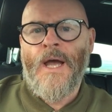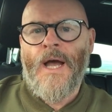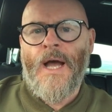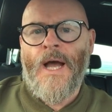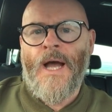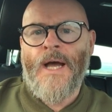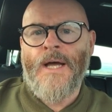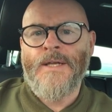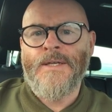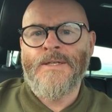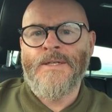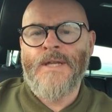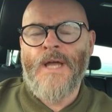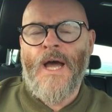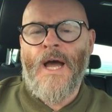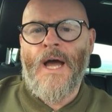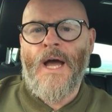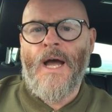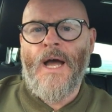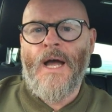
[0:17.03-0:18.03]
And
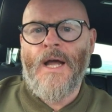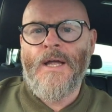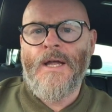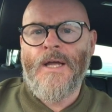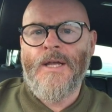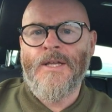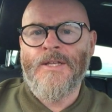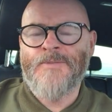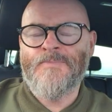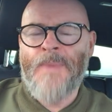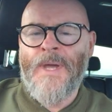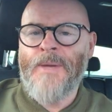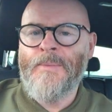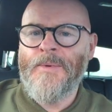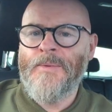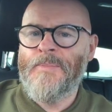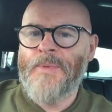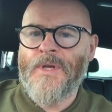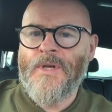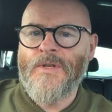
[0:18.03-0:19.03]
it's
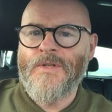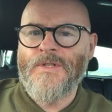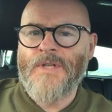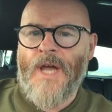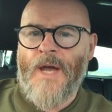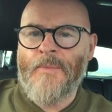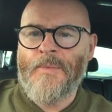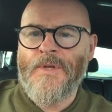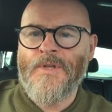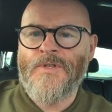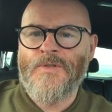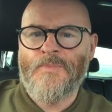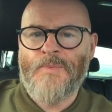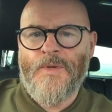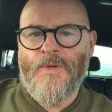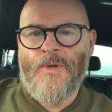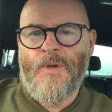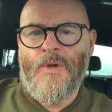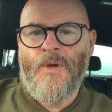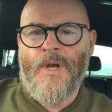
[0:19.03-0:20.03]
mainly because I've been just
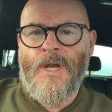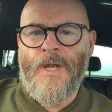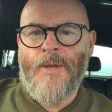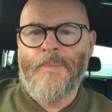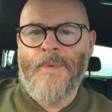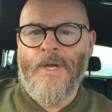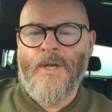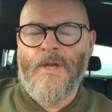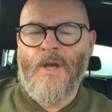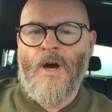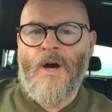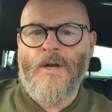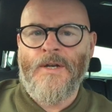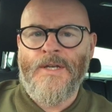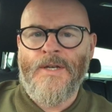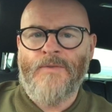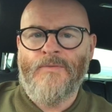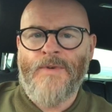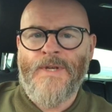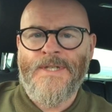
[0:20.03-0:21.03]
been doing a little bit of
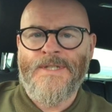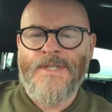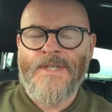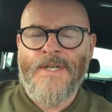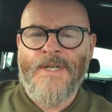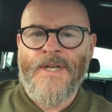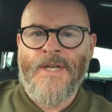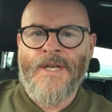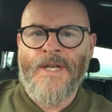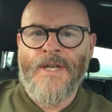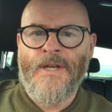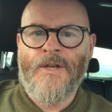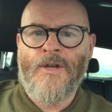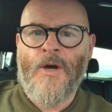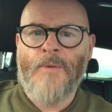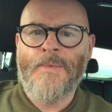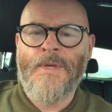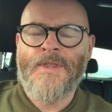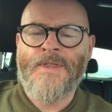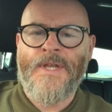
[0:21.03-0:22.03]
gardening recently, and it
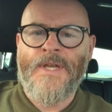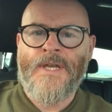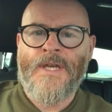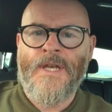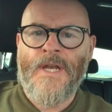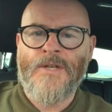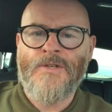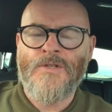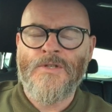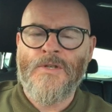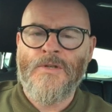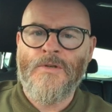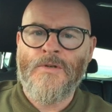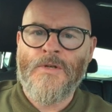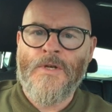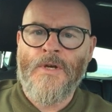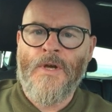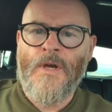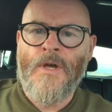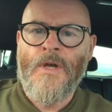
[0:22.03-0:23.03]
got me thinking. I just
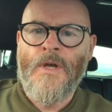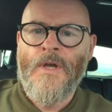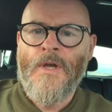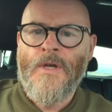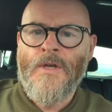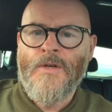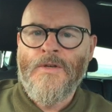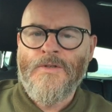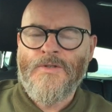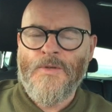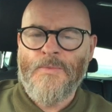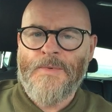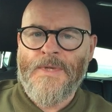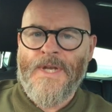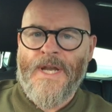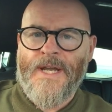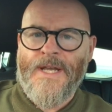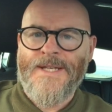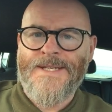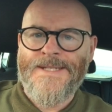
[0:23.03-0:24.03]
look at
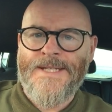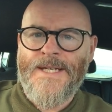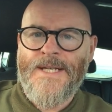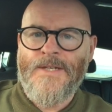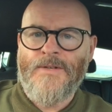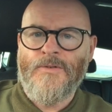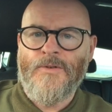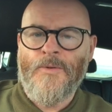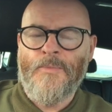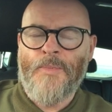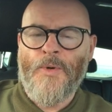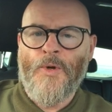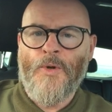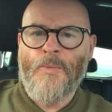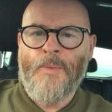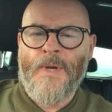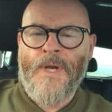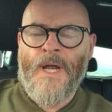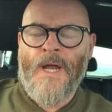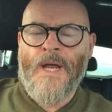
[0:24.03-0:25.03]
something like a seed or a
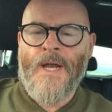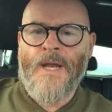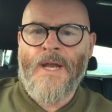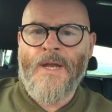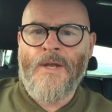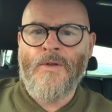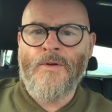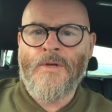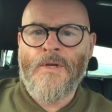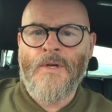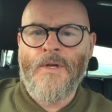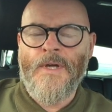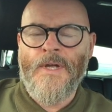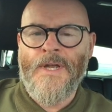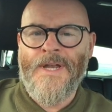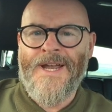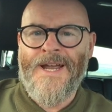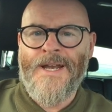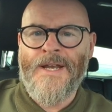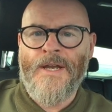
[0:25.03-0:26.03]
bulb, and I look at
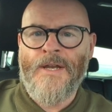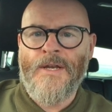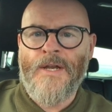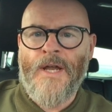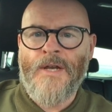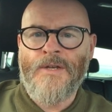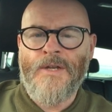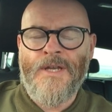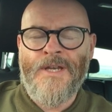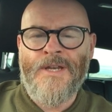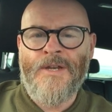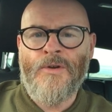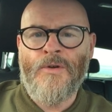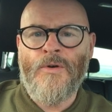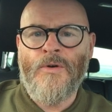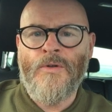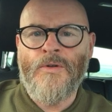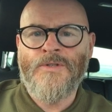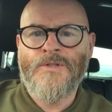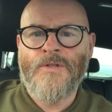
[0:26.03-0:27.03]
it, and in
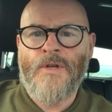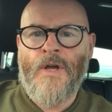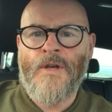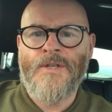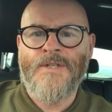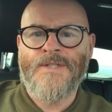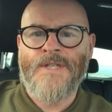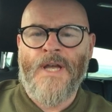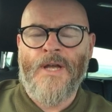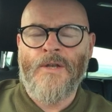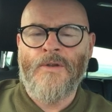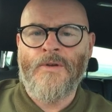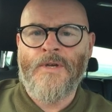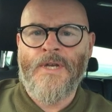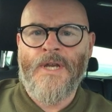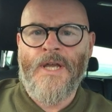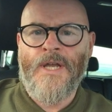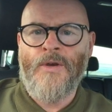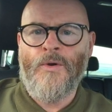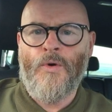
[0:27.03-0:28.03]
all honesty, I
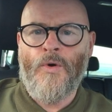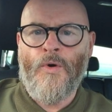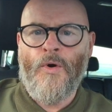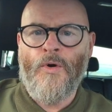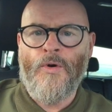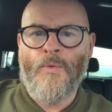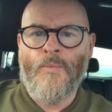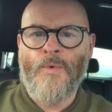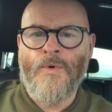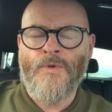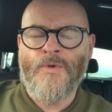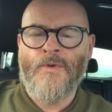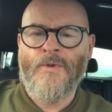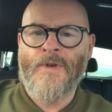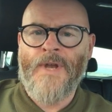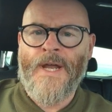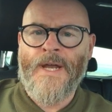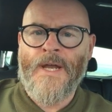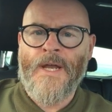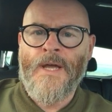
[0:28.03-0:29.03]
look at it in awe and
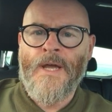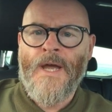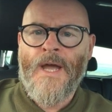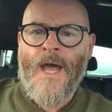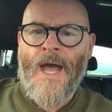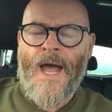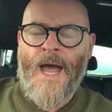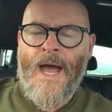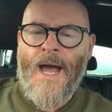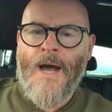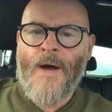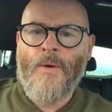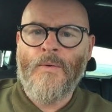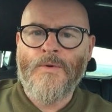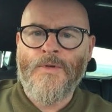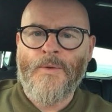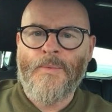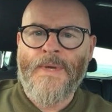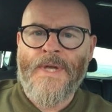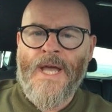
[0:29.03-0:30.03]
wonder, like,
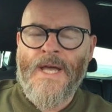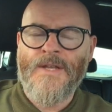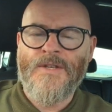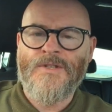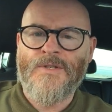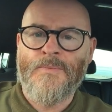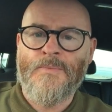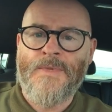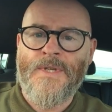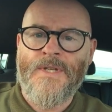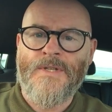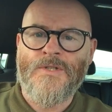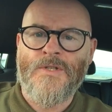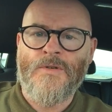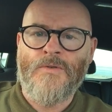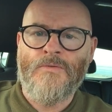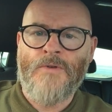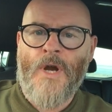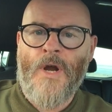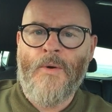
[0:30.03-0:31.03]
how do we get something
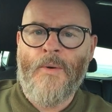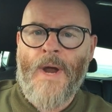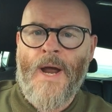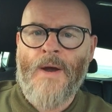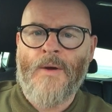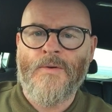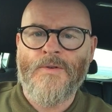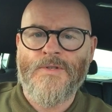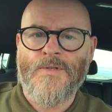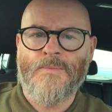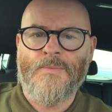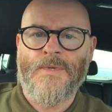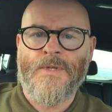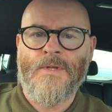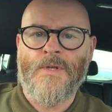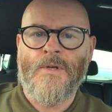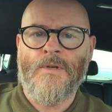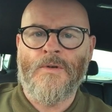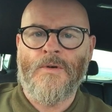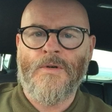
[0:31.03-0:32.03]
to grow out of
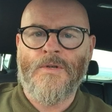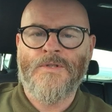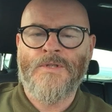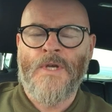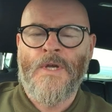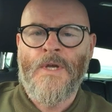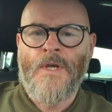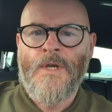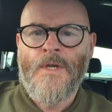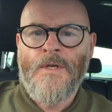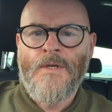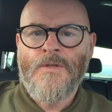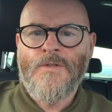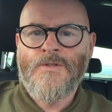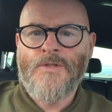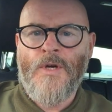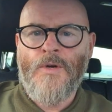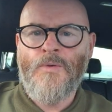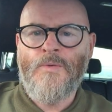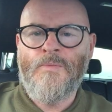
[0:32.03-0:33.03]
something that looks
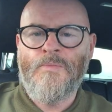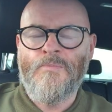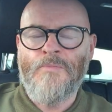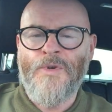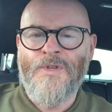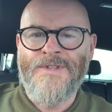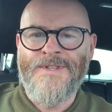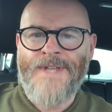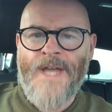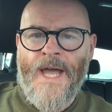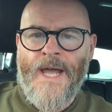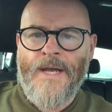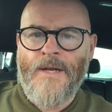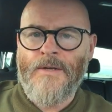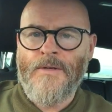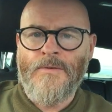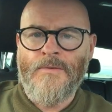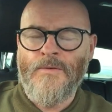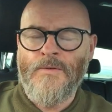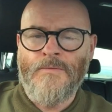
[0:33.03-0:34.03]
so
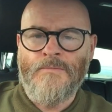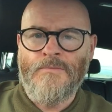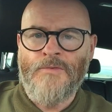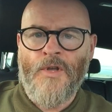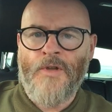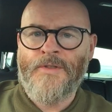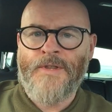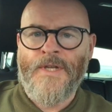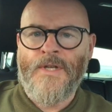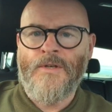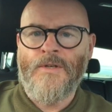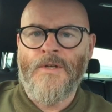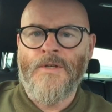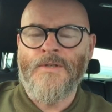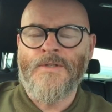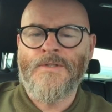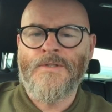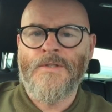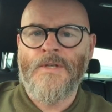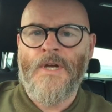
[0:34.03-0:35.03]
mundane and
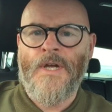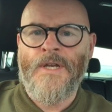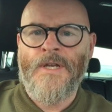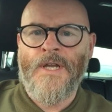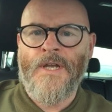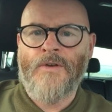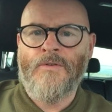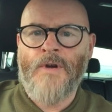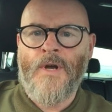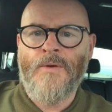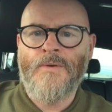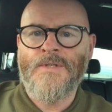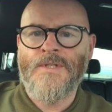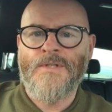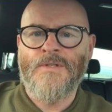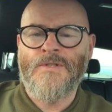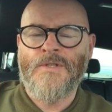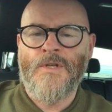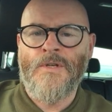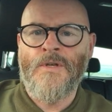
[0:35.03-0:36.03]
nothingness, and it grows
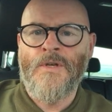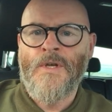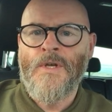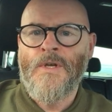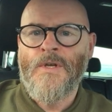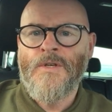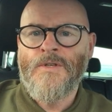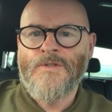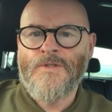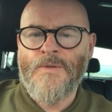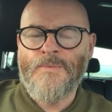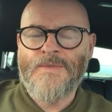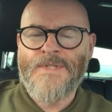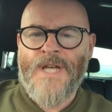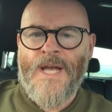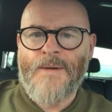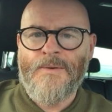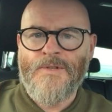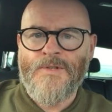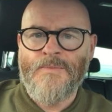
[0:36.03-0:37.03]
into
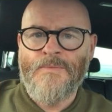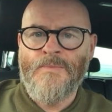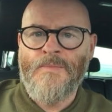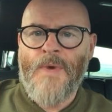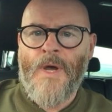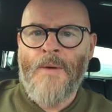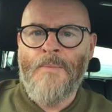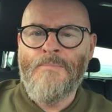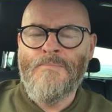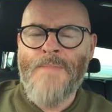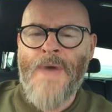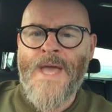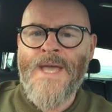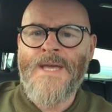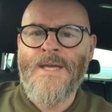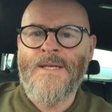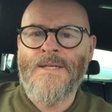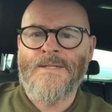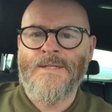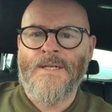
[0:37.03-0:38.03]
sometimes some
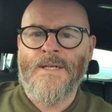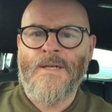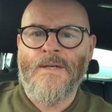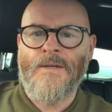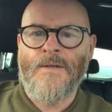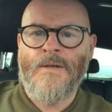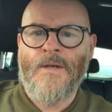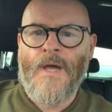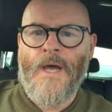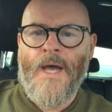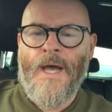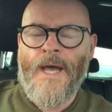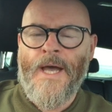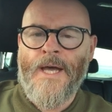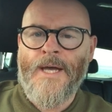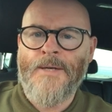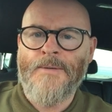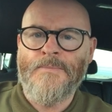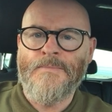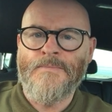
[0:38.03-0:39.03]
amazing
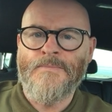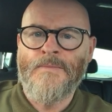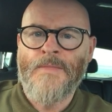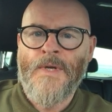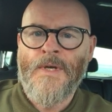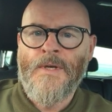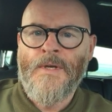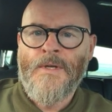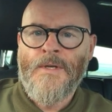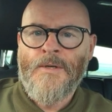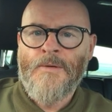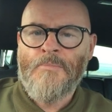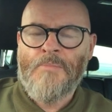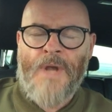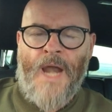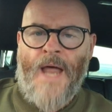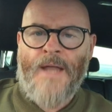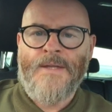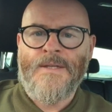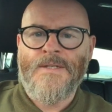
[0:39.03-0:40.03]

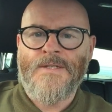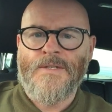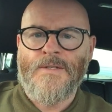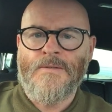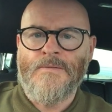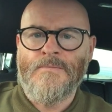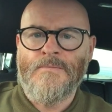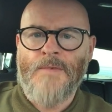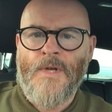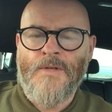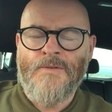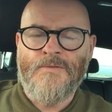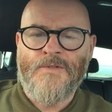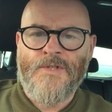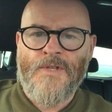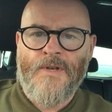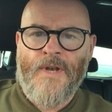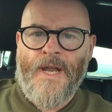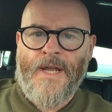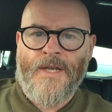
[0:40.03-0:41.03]
plants and
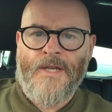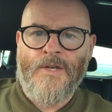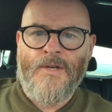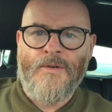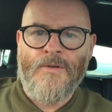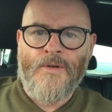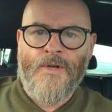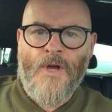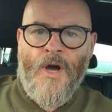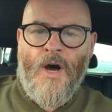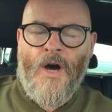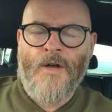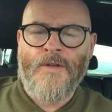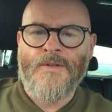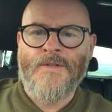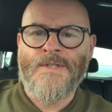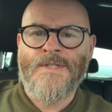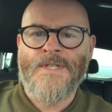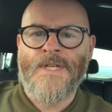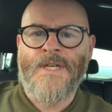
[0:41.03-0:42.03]
sort of like,
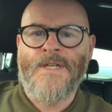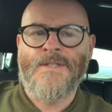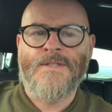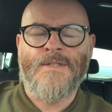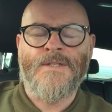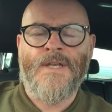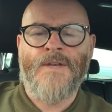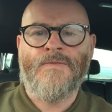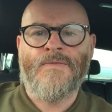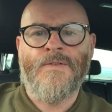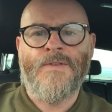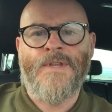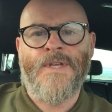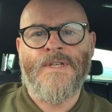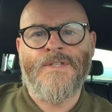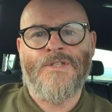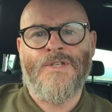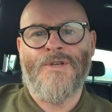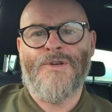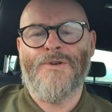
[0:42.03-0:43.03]
garden seeds and different
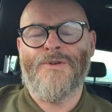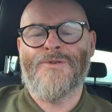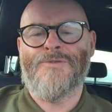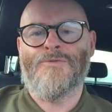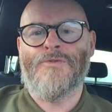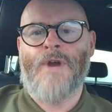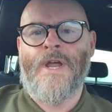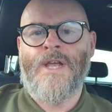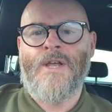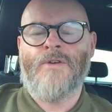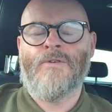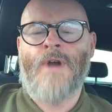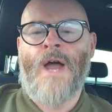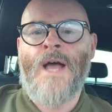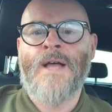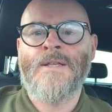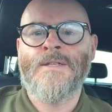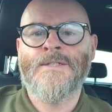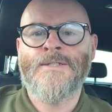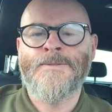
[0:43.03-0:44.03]
things, great
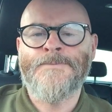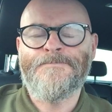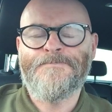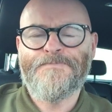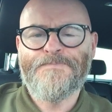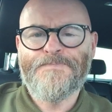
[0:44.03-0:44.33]
grass.